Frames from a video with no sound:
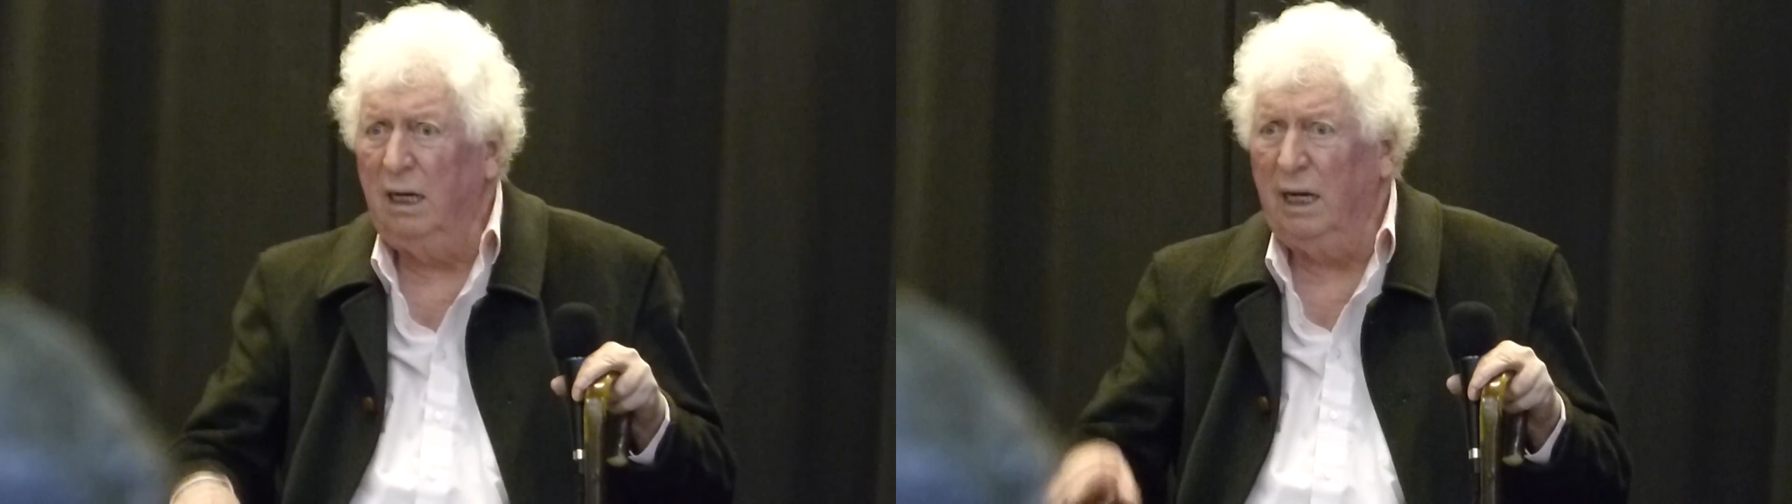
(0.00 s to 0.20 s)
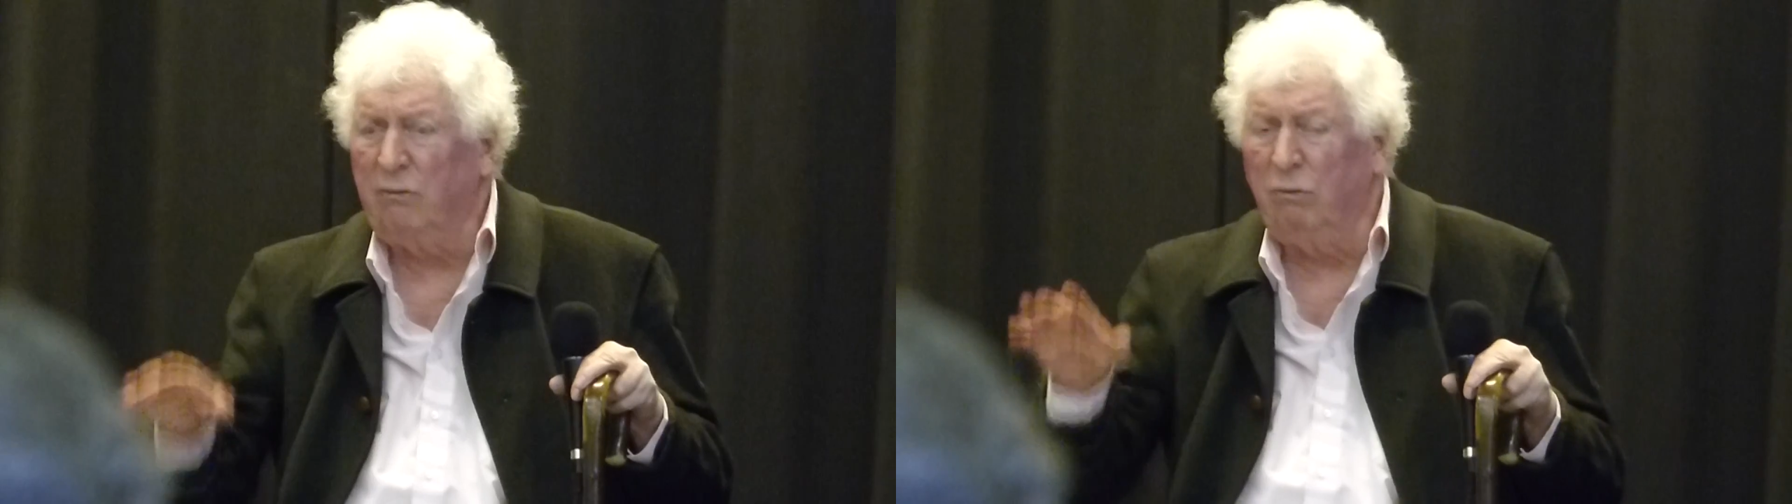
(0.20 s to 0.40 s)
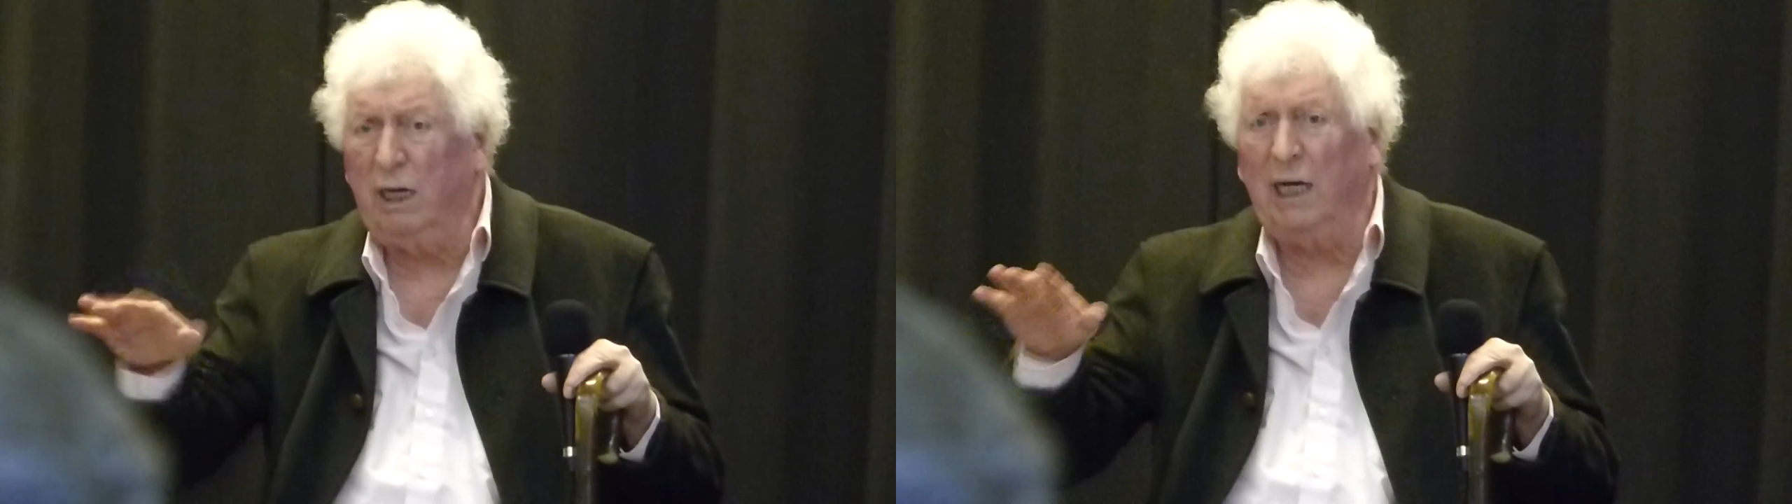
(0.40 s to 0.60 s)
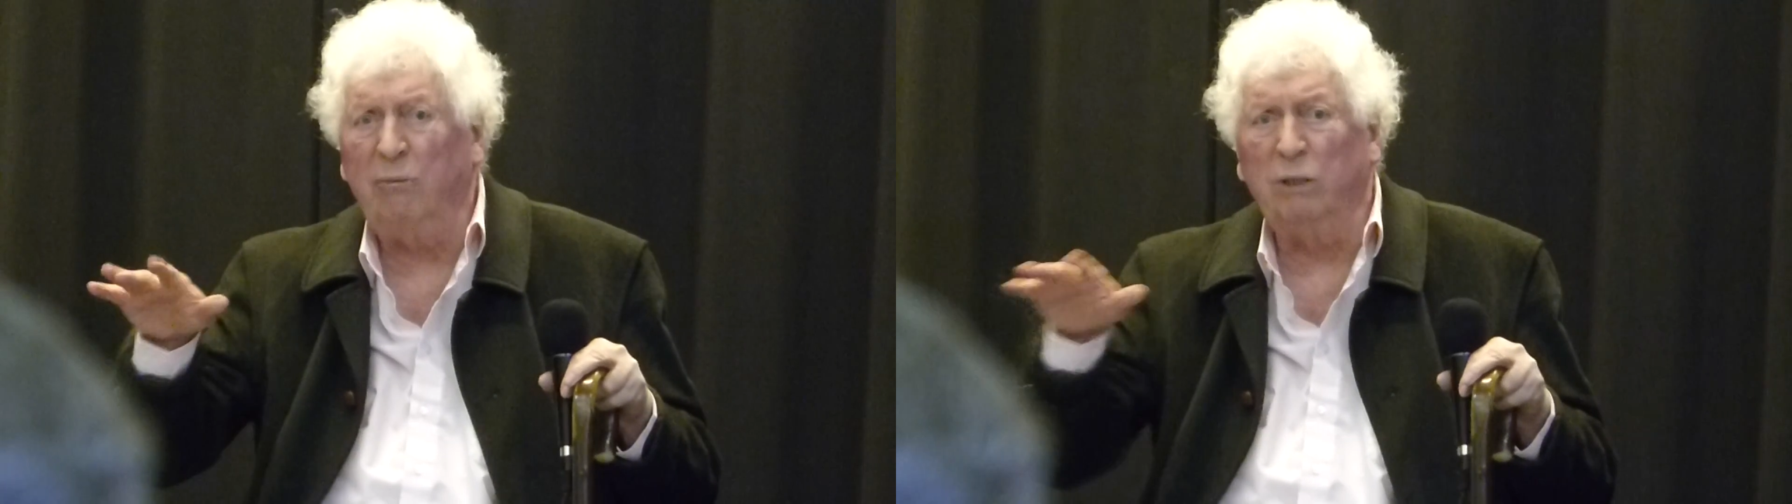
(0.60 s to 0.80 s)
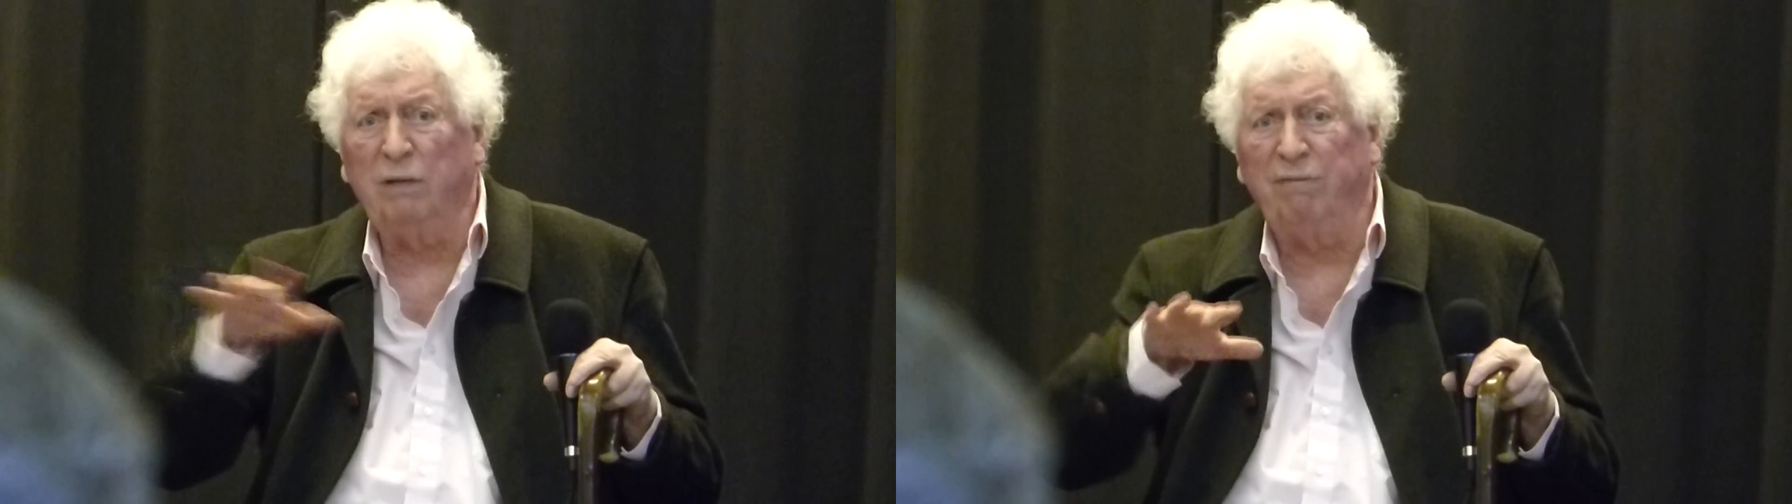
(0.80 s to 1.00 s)
It
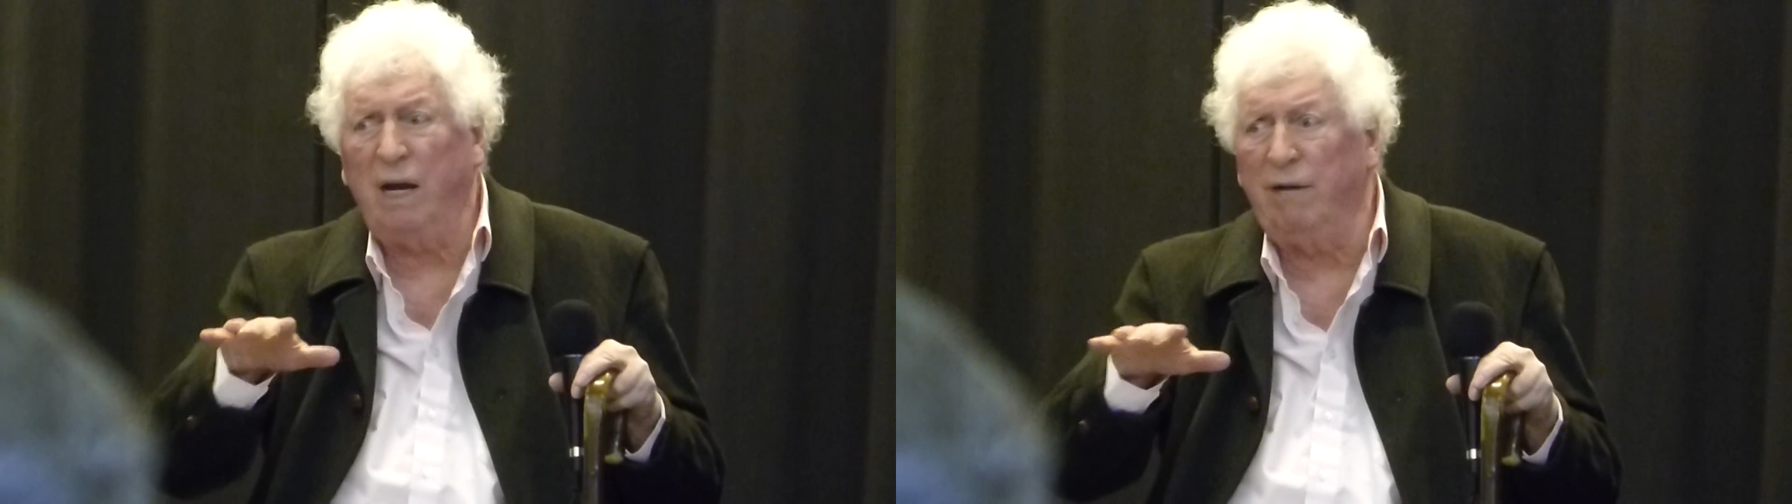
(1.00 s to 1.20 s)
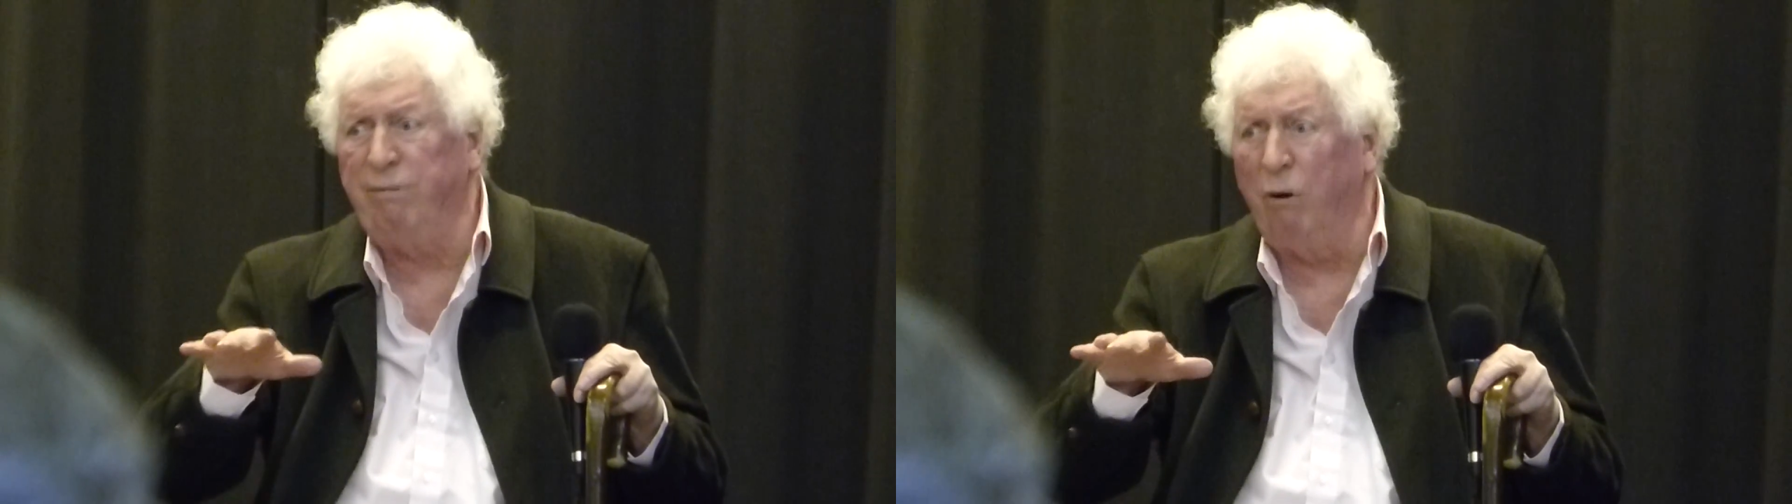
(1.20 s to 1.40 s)
really was very